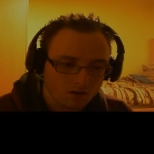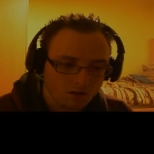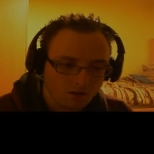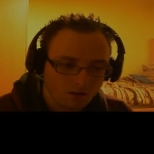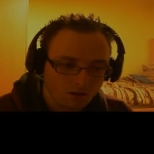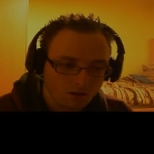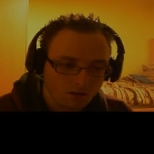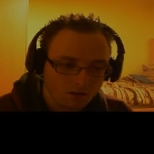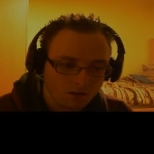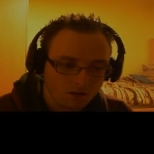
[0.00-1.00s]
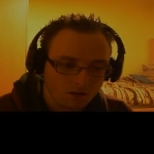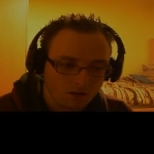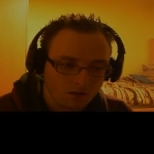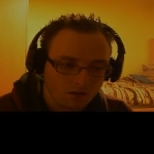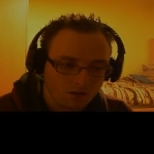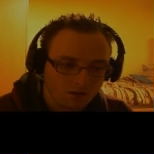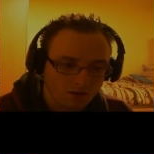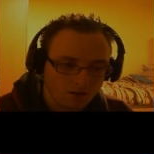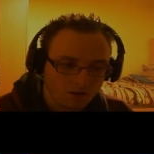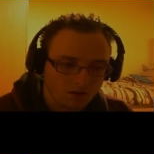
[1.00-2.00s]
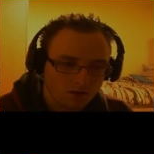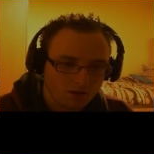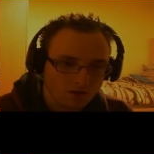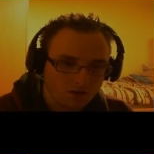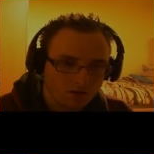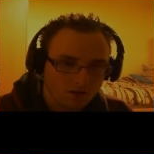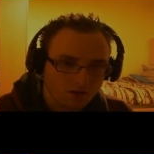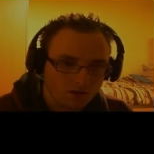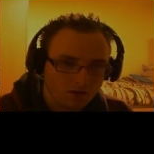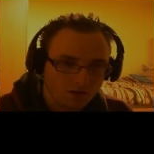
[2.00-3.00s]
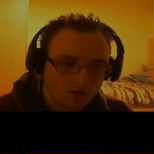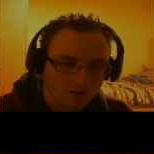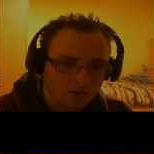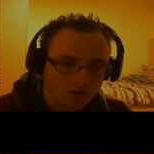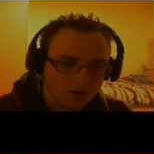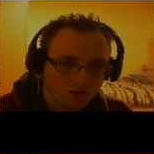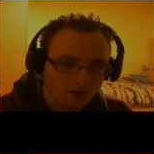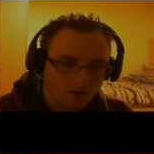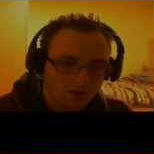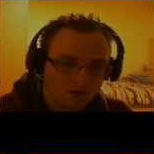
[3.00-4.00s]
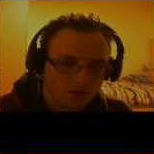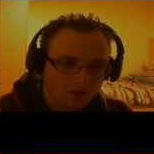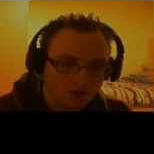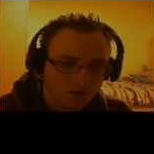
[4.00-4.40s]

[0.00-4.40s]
Nothing is said.